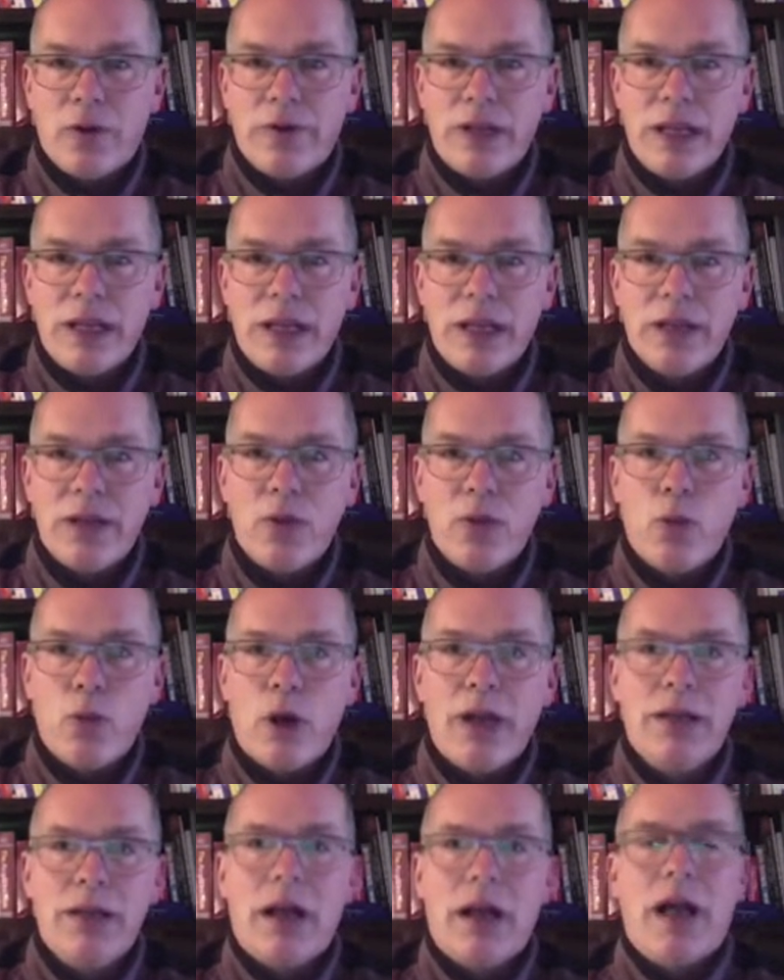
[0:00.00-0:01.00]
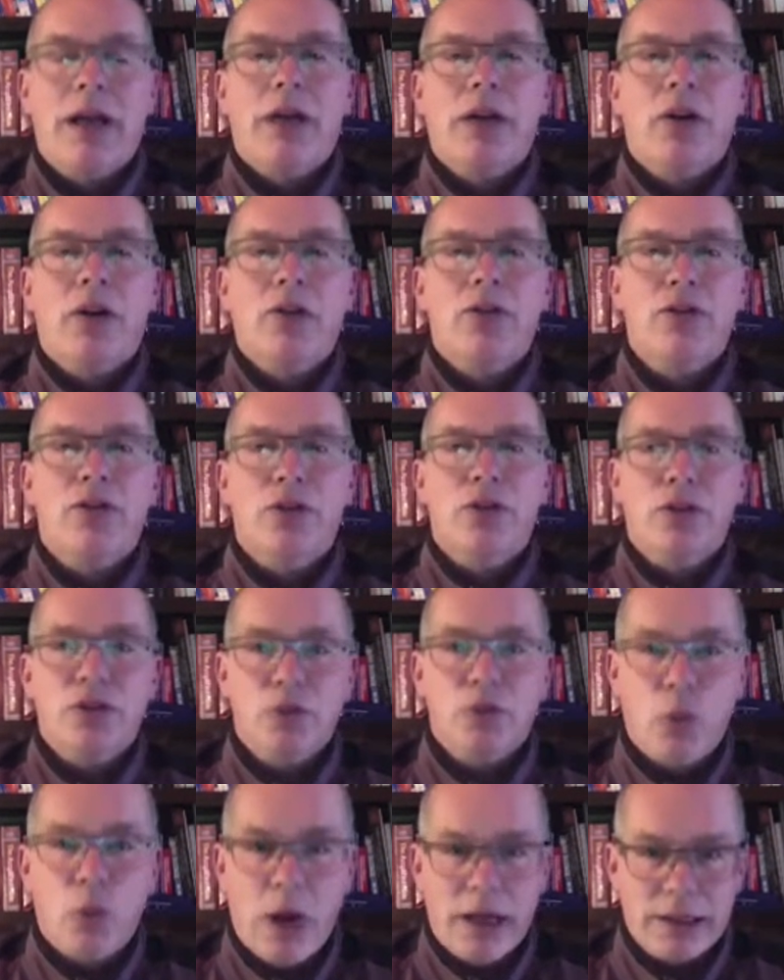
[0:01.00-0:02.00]
here, the white icon,
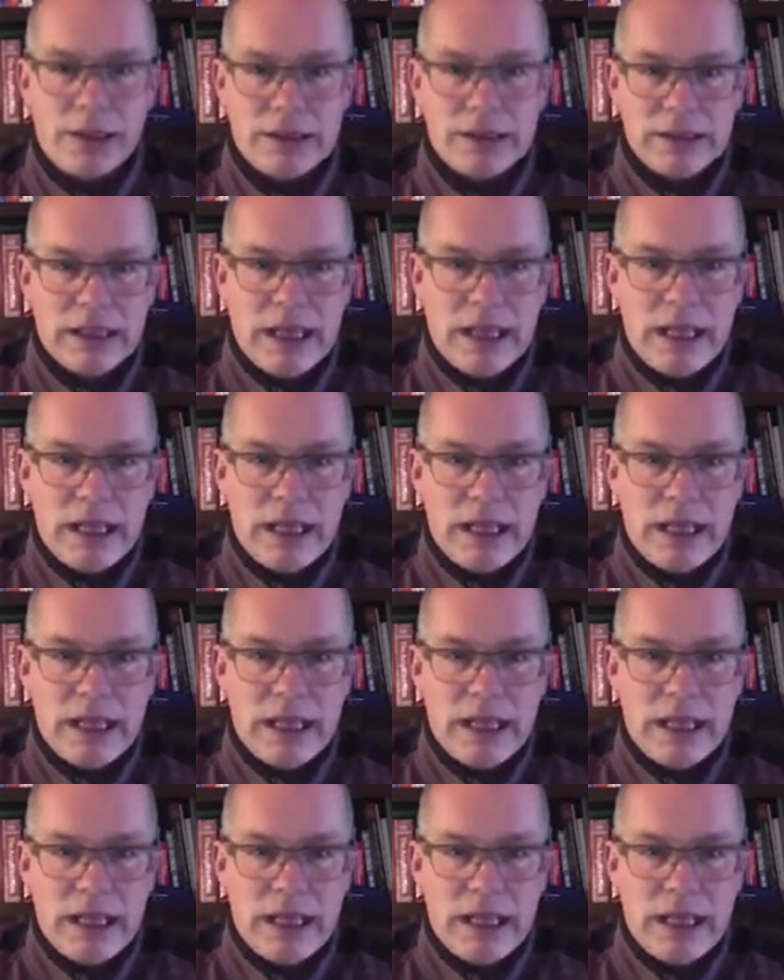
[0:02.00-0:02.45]
turns white.